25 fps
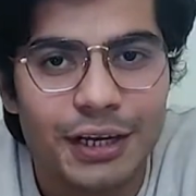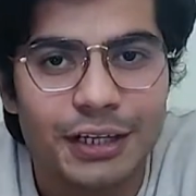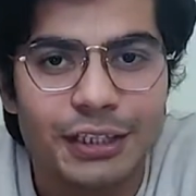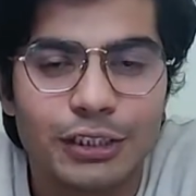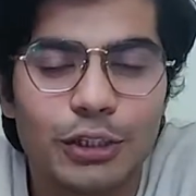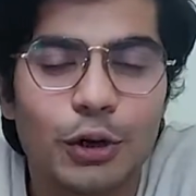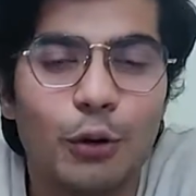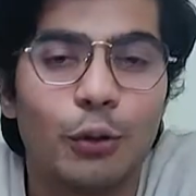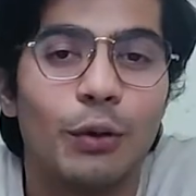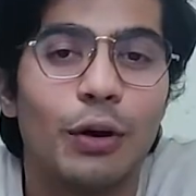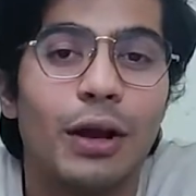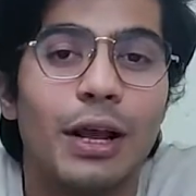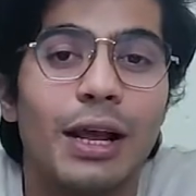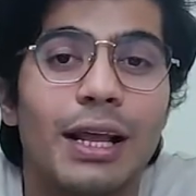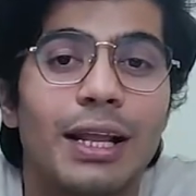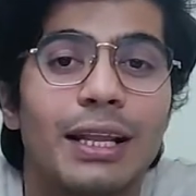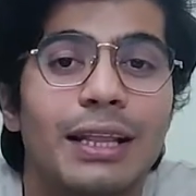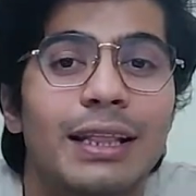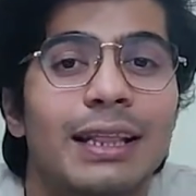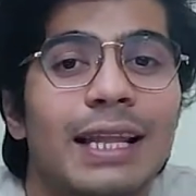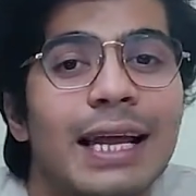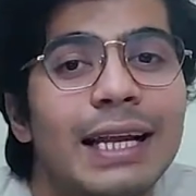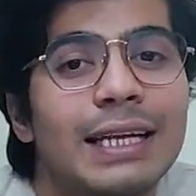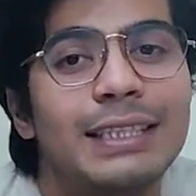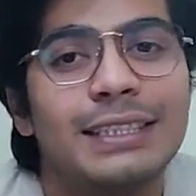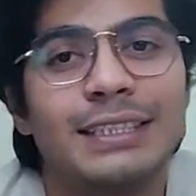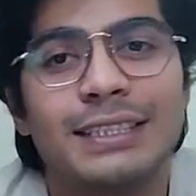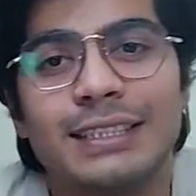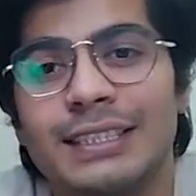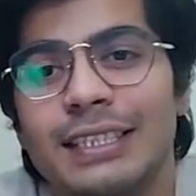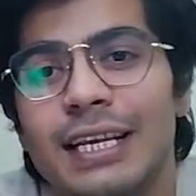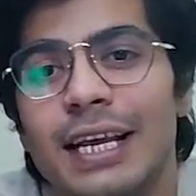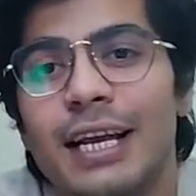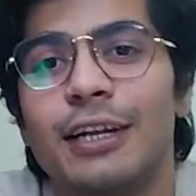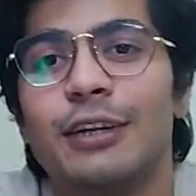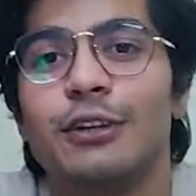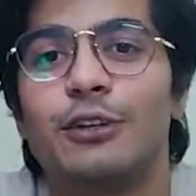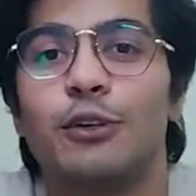So
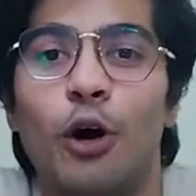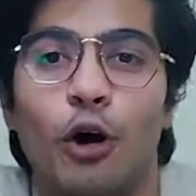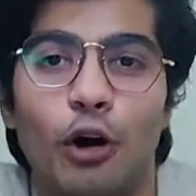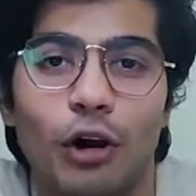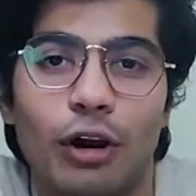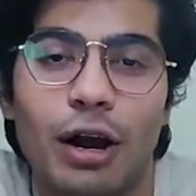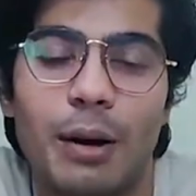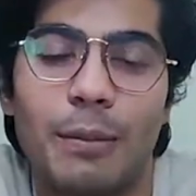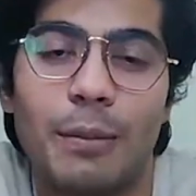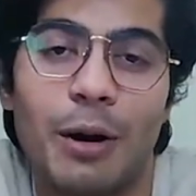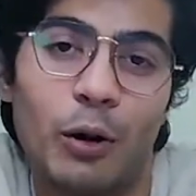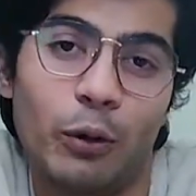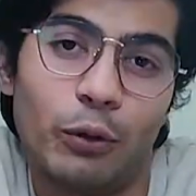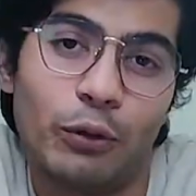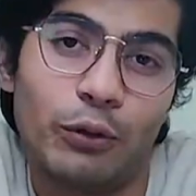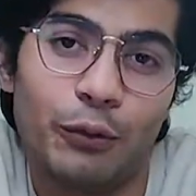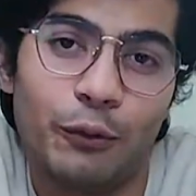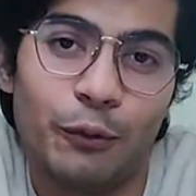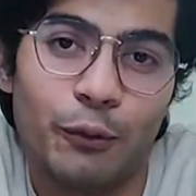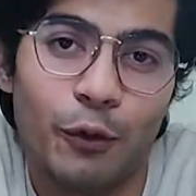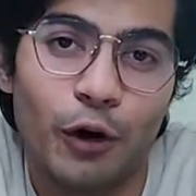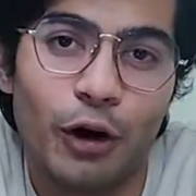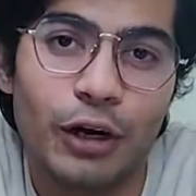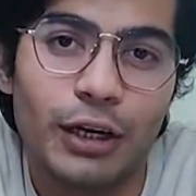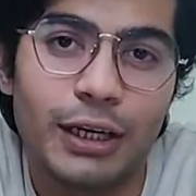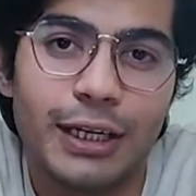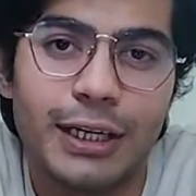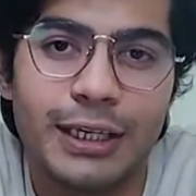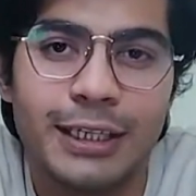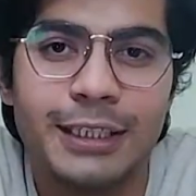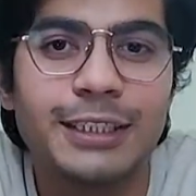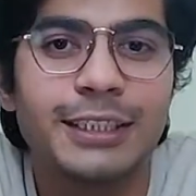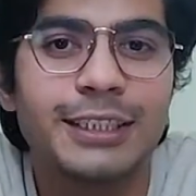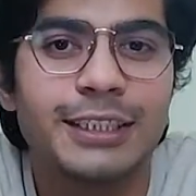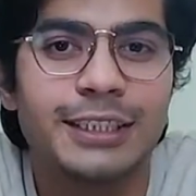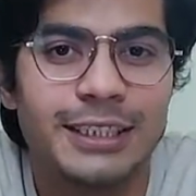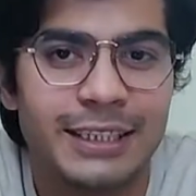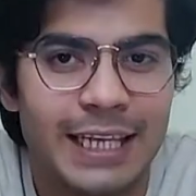let's talk about what
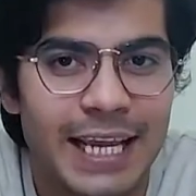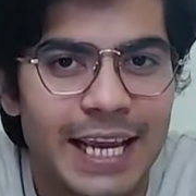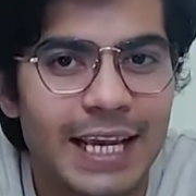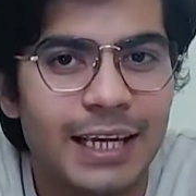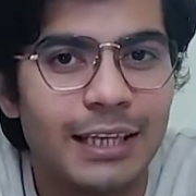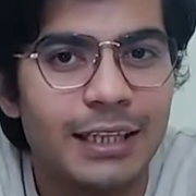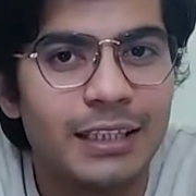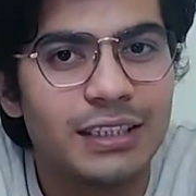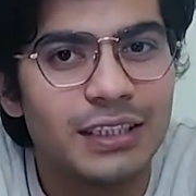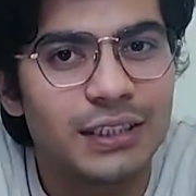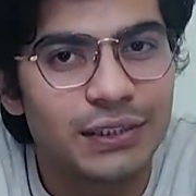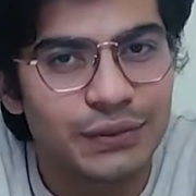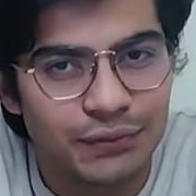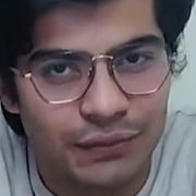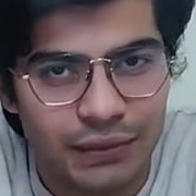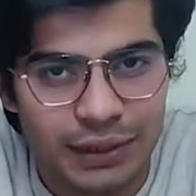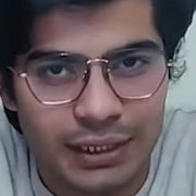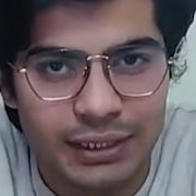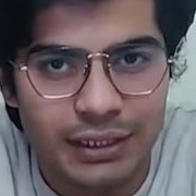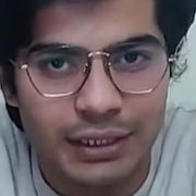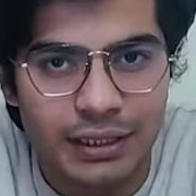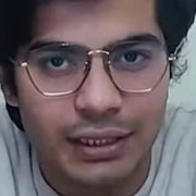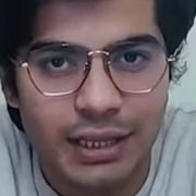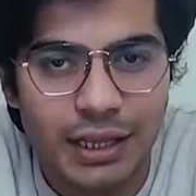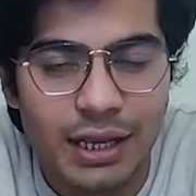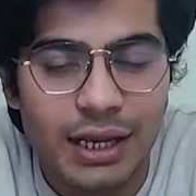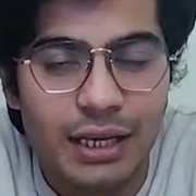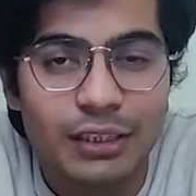is sales funnel.